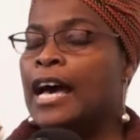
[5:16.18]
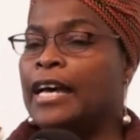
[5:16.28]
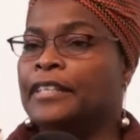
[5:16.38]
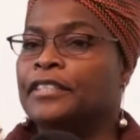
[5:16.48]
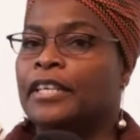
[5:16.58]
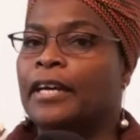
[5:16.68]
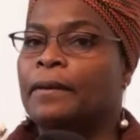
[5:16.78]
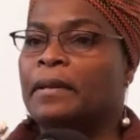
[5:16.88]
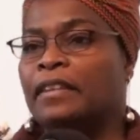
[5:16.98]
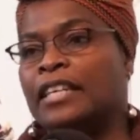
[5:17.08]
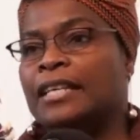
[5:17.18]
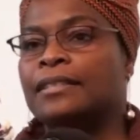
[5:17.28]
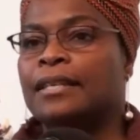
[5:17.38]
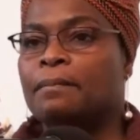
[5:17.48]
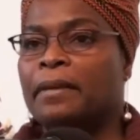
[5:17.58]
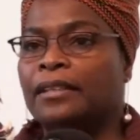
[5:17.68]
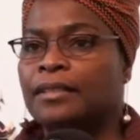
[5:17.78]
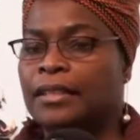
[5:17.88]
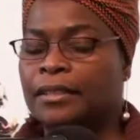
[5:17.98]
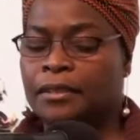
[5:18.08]
And, um, and then he has to come back
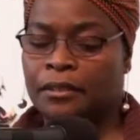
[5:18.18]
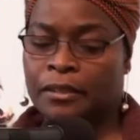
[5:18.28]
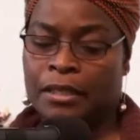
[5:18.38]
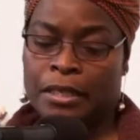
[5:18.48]
to London.